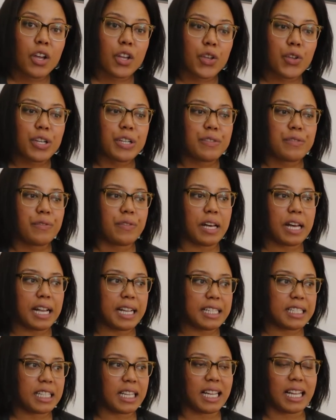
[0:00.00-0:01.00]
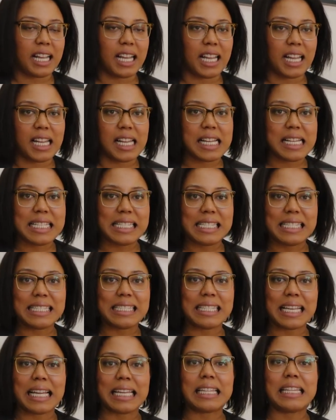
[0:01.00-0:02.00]
you can find a
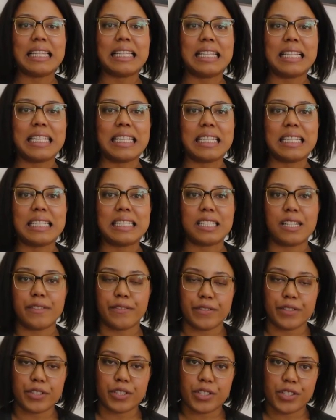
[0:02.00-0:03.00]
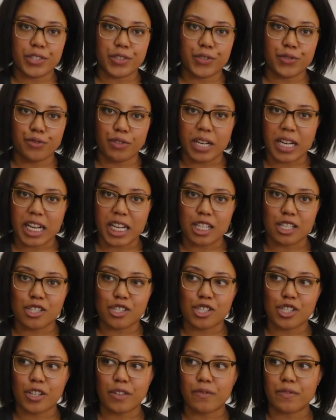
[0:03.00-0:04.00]
insanely diverse
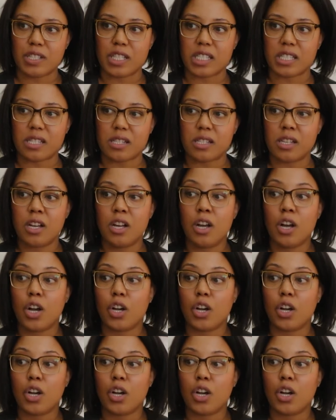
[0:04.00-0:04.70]
range of just